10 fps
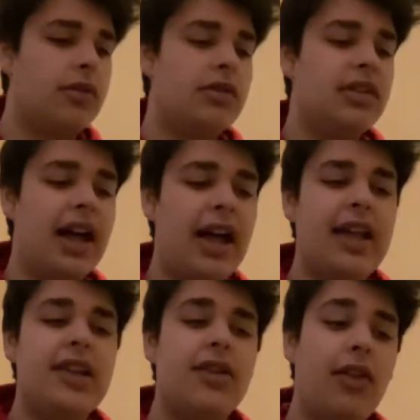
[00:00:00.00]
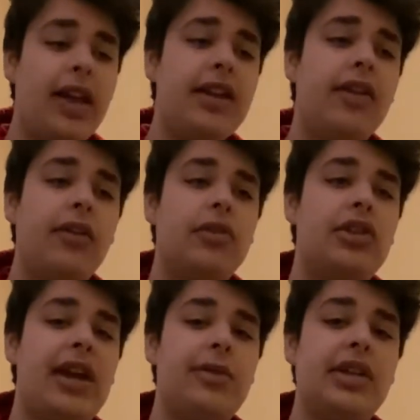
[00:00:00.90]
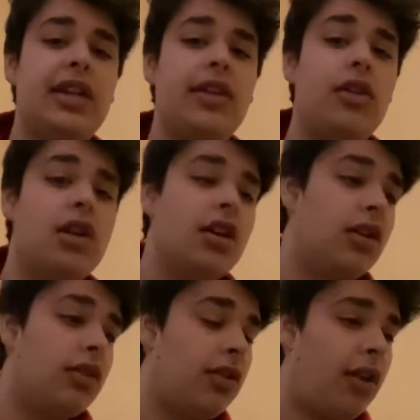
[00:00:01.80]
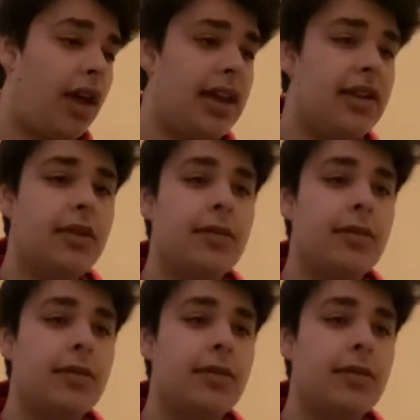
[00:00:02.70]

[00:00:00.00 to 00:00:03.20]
guy like a oh, Tyreek Hill, like